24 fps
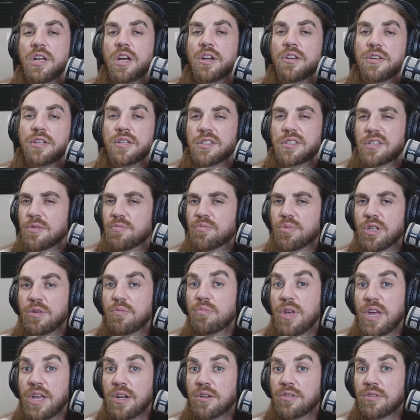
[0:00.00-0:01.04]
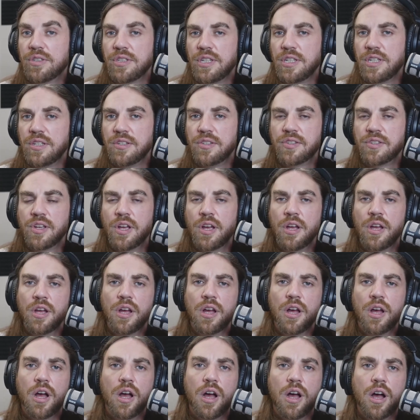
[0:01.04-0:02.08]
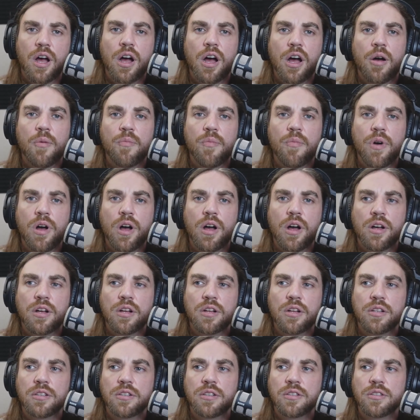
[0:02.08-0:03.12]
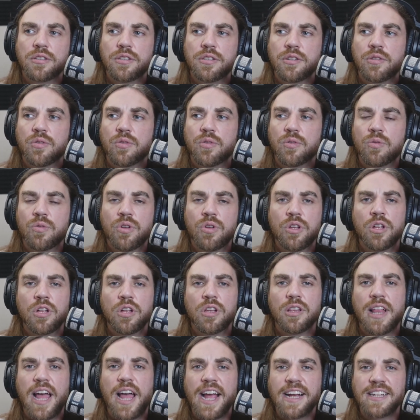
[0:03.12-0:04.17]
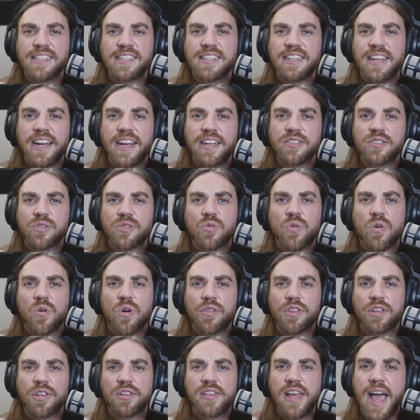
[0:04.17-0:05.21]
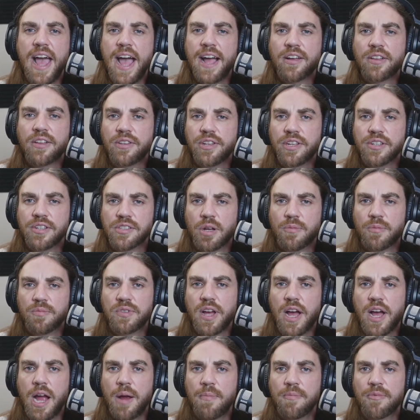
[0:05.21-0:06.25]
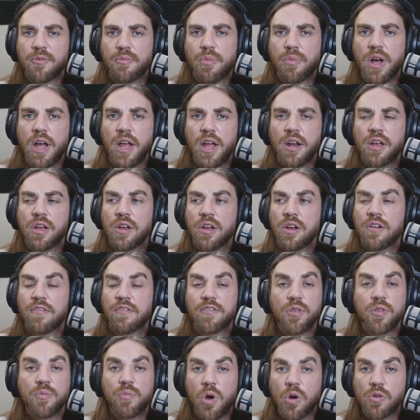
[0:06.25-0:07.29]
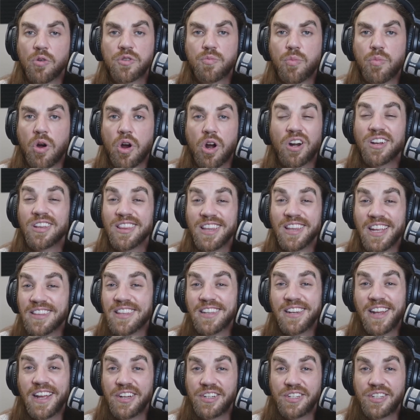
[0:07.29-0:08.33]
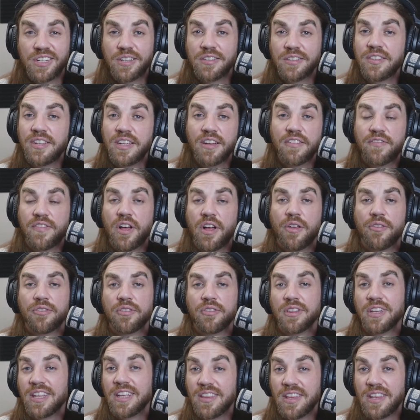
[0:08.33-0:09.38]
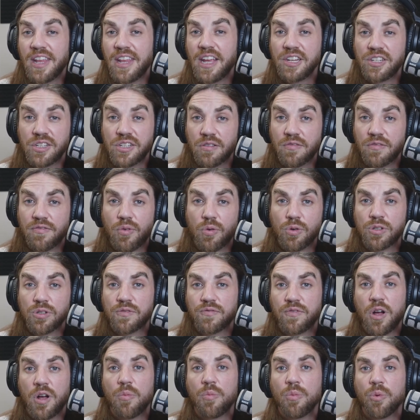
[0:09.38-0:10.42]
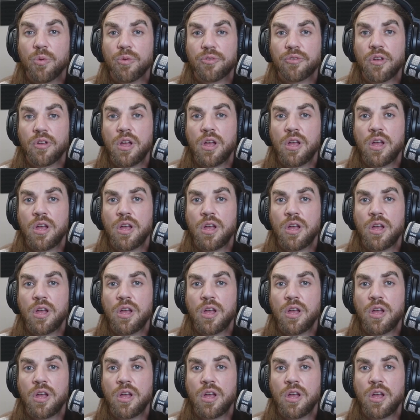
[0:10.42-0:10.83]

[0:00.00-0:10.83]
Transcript: undisciplined penalties, a little lackadaisical on the tackling sometimes. But for the most part, led the nation in TFLs, led the nation in forced fumbles,